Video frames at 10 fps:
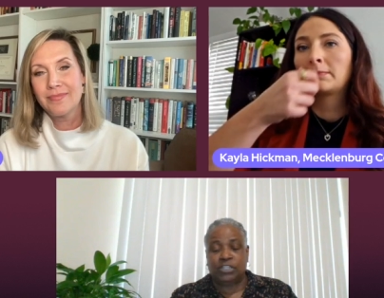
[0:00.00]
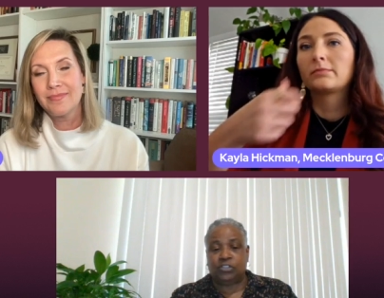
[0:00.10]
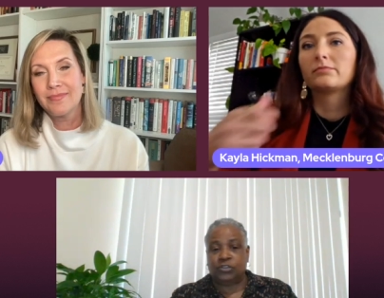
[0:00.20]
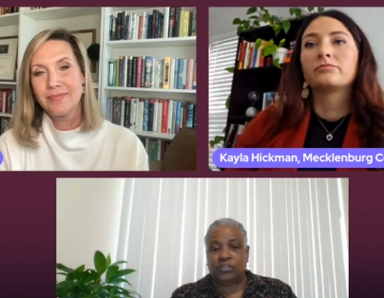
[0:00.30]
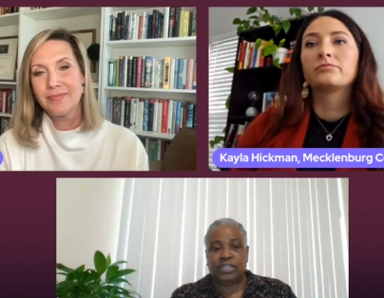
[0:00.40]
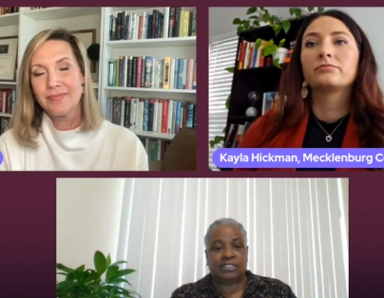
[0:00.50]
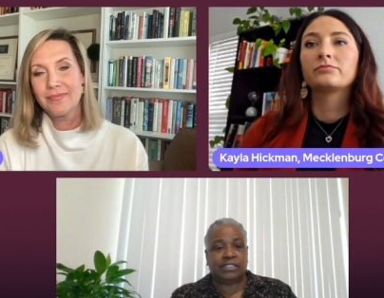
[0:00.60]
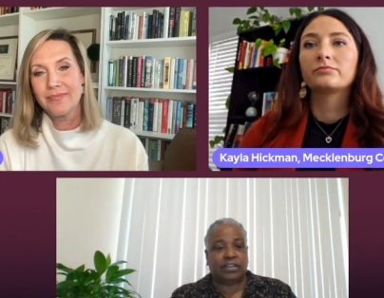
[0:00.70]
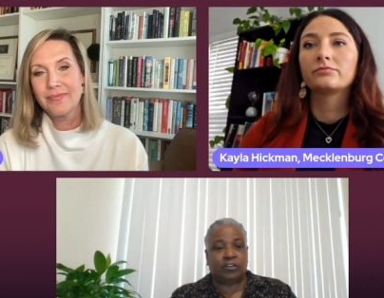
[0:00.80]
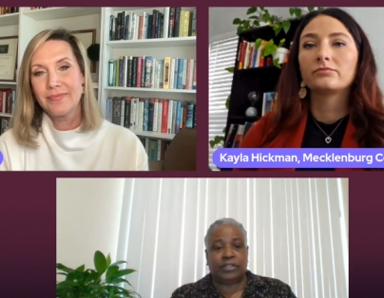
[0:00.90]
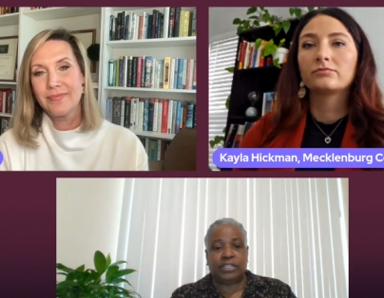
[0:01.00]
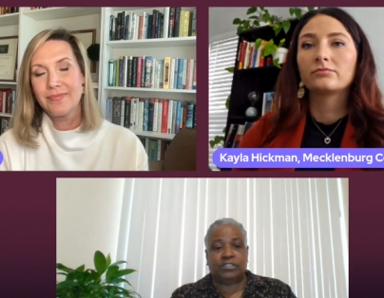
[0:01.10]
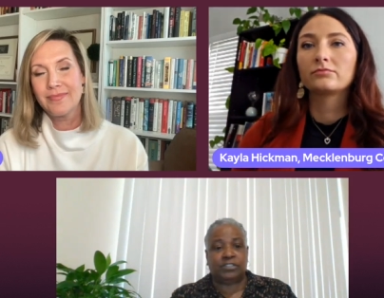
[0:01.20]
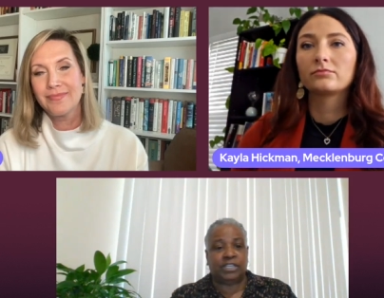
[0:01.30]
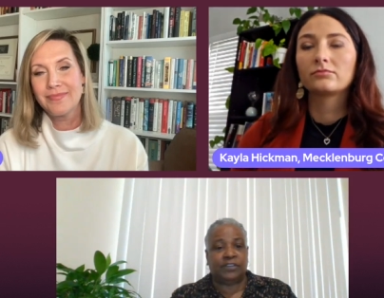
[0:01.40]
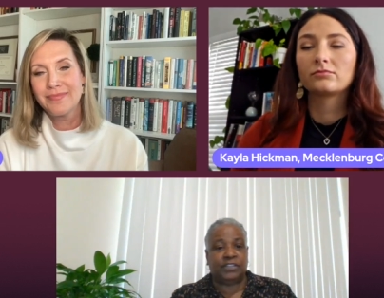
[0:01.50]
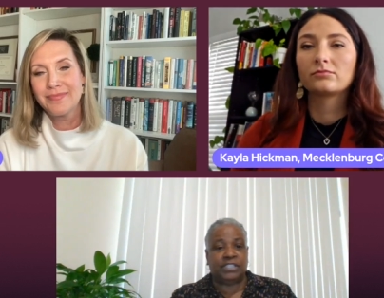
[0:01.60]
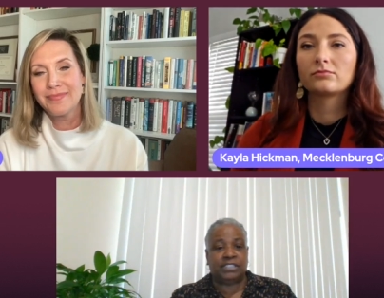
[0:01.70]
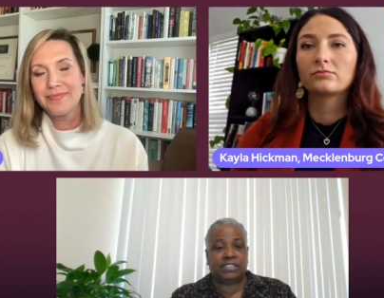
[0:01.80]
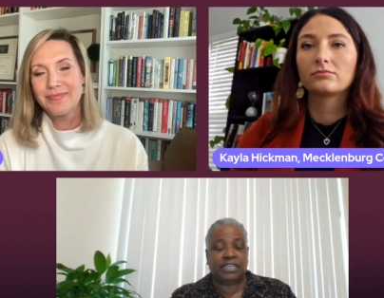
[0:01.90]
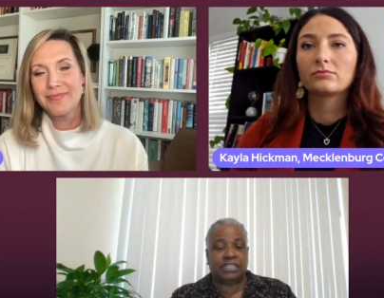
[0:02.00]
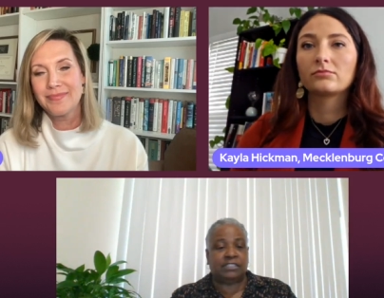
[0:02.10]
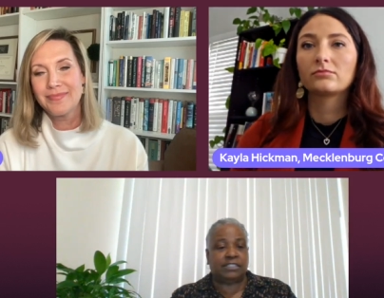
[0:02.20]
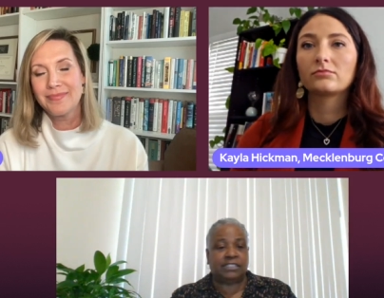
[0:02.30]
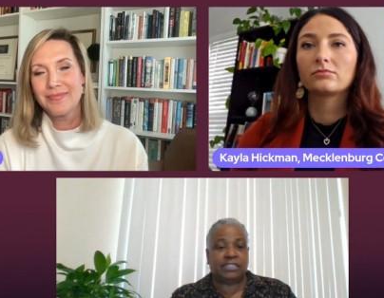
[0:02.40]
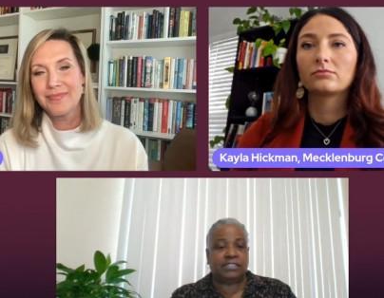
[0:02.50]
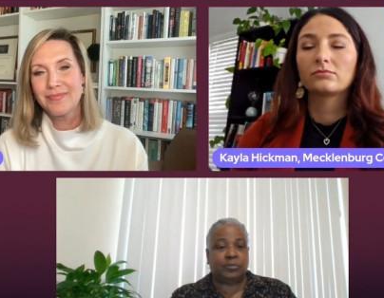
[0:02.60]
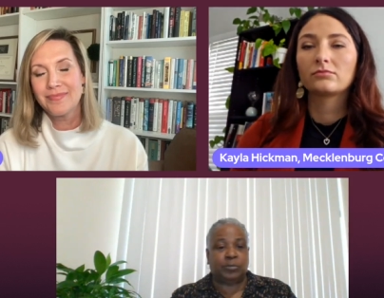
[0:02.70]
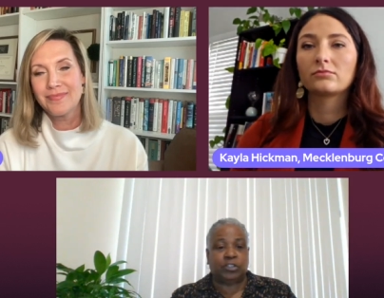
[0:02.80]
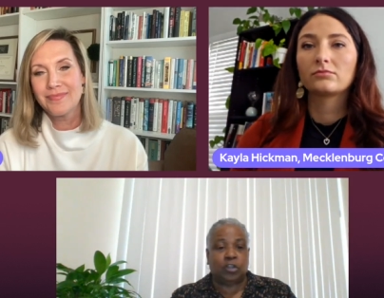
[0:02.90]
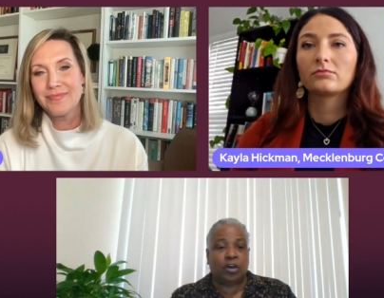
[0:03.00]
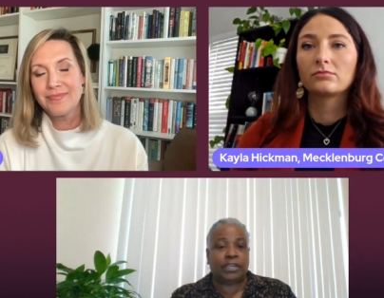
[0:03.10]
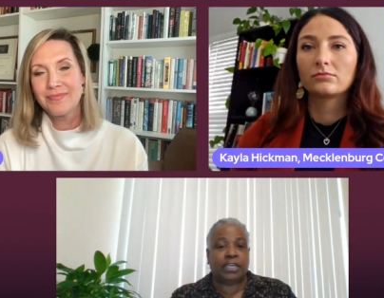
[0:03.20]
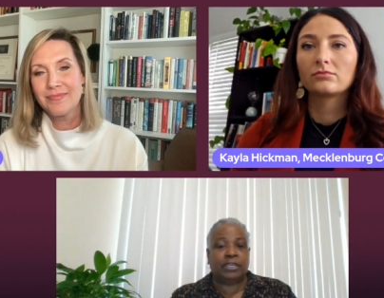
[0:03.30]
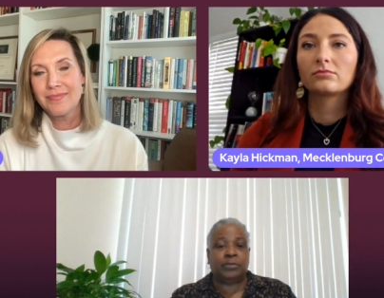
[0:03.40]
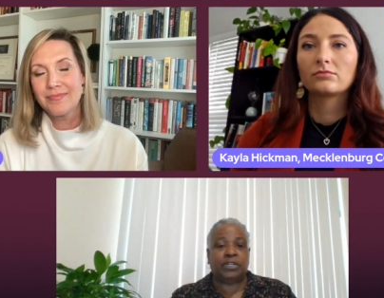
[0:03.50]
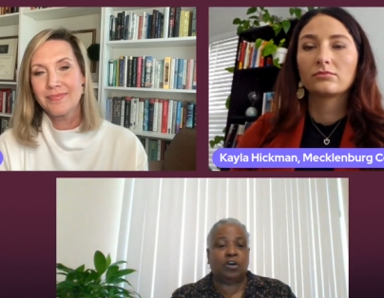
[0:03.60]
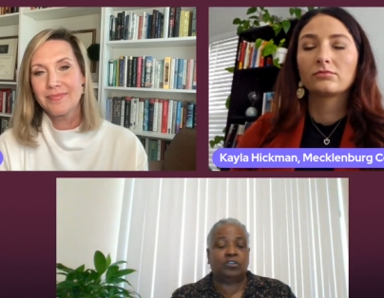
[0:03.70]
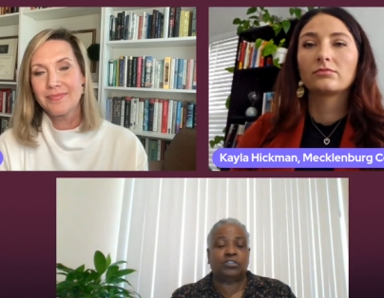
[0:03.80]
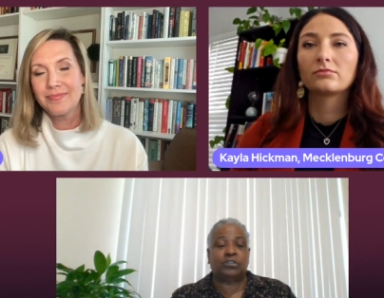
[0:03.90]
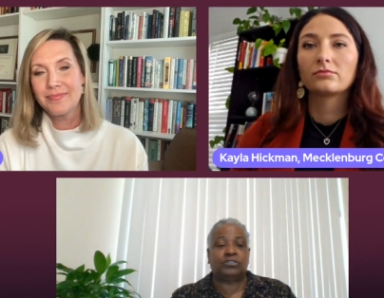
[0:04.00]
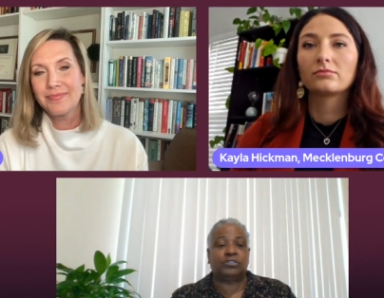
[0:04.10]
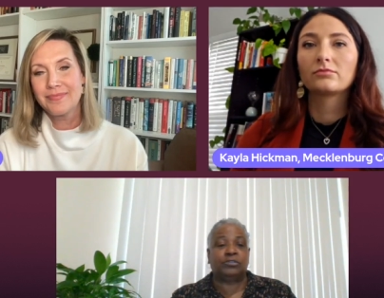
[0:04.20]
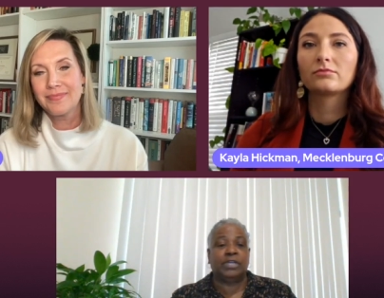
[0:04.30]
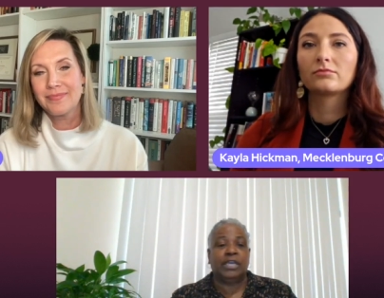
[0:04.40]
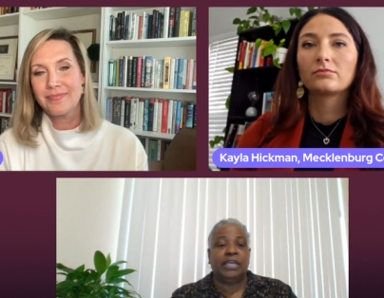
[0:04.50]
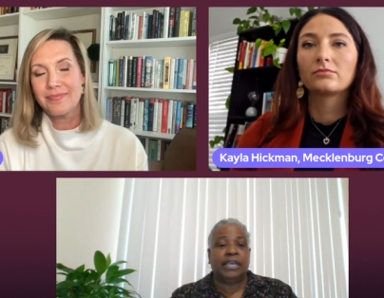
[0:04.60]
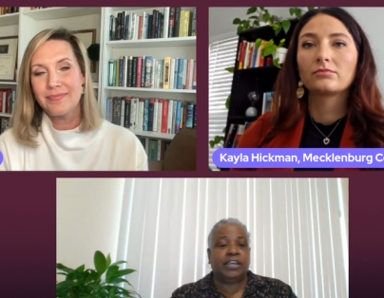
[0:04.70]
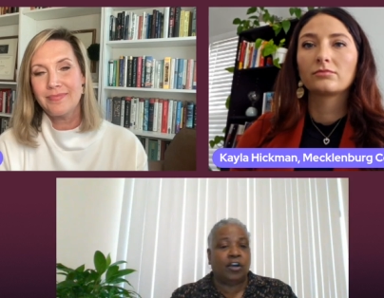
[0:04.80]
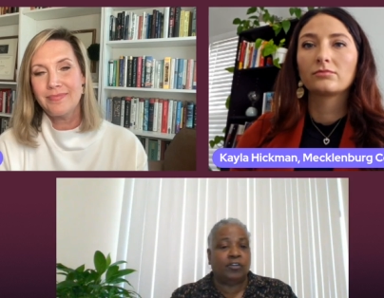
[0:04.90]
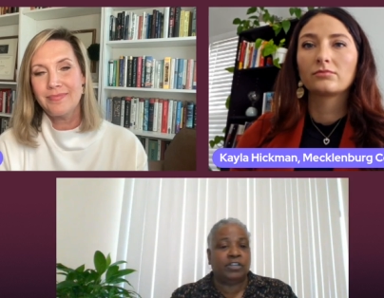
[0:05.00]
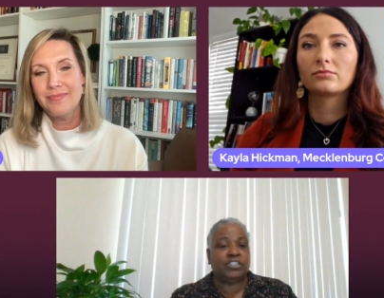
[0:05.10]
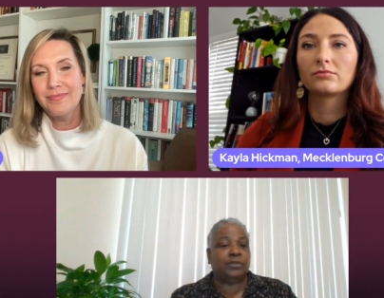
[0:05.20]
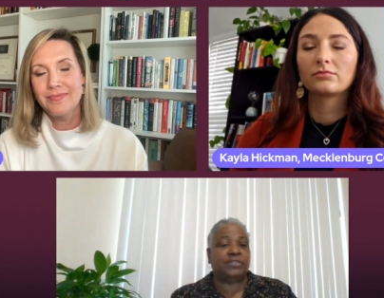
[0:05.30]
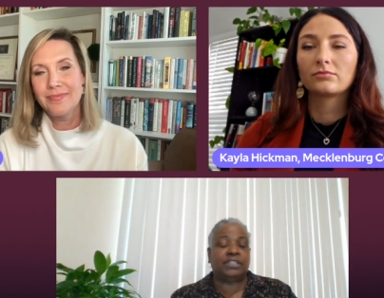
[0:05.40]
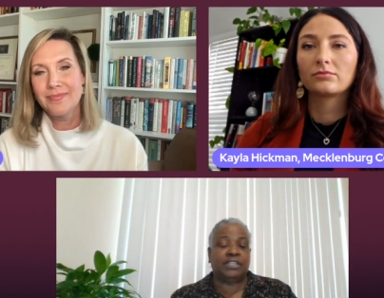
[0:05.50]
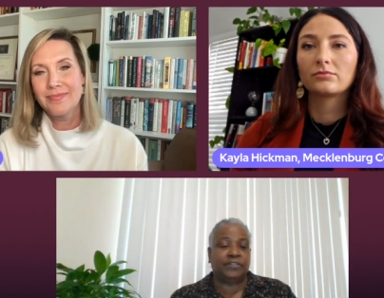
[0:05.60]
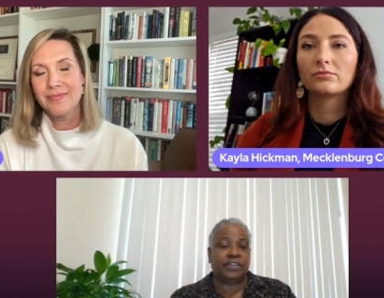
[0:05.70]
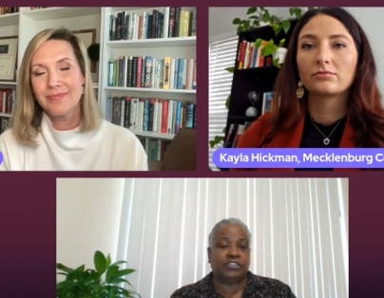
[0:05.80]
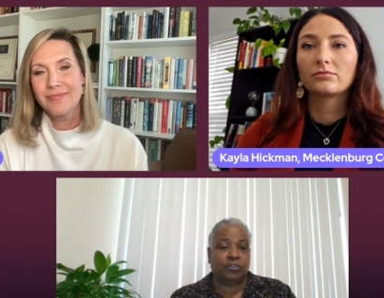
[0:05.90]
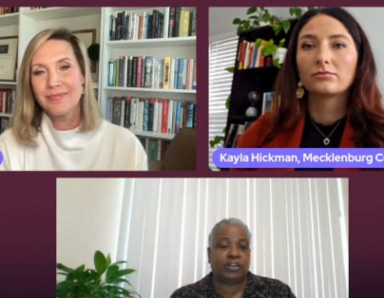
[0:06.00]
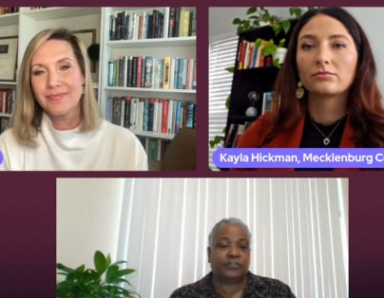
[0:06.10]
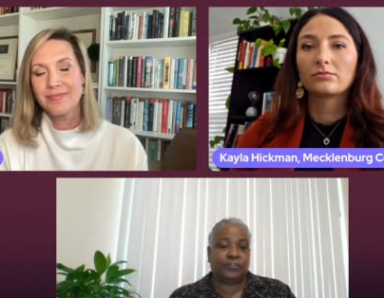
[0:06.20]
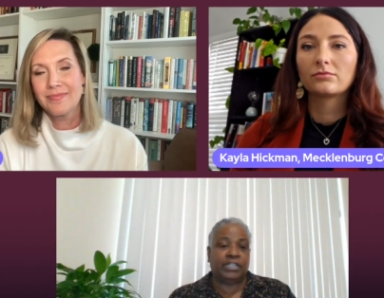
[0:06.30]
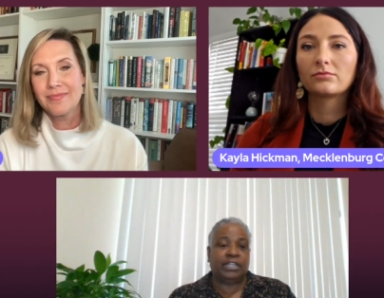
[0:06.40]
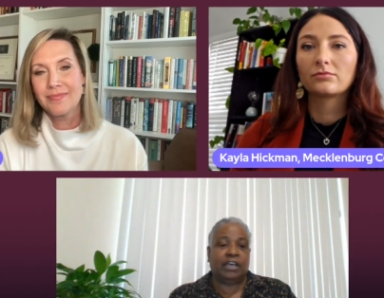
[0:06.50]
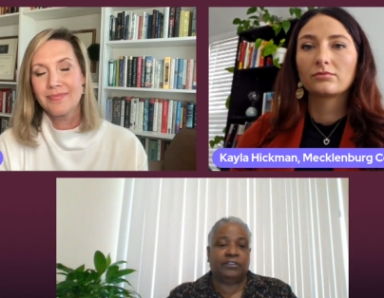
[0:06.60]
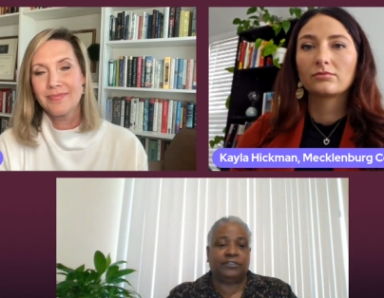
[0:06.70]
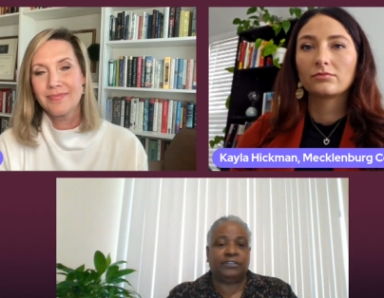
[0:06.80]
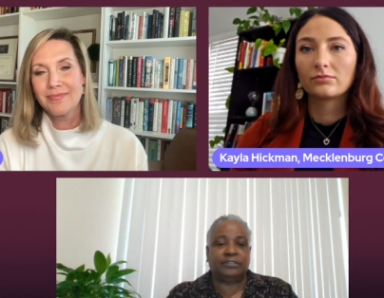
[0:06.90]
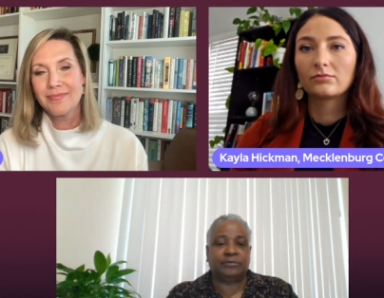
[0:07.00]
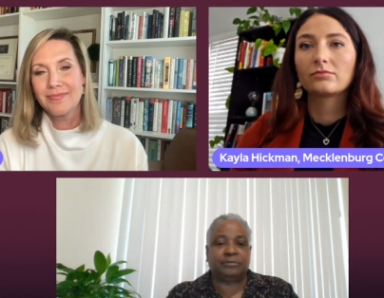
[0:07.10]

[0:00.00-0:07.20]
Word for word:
Speaker 1: we do this not only to give these kids a sense of belonging, but also to encourage them to live a drug free life